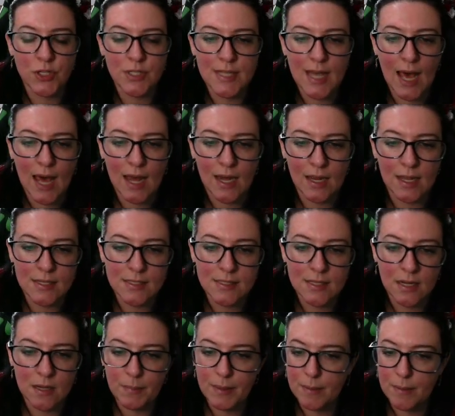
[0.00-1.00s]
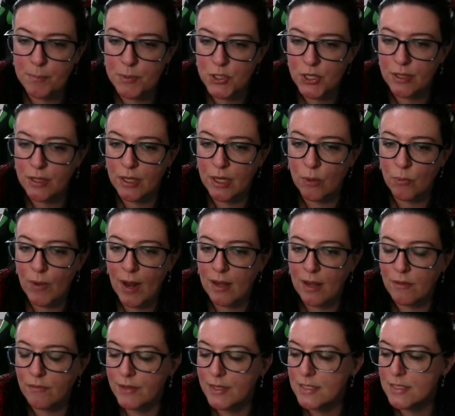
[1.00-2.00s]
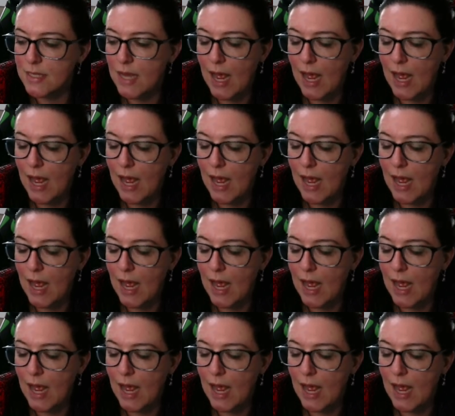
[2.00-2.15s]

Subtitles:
data is going to be particularly relevant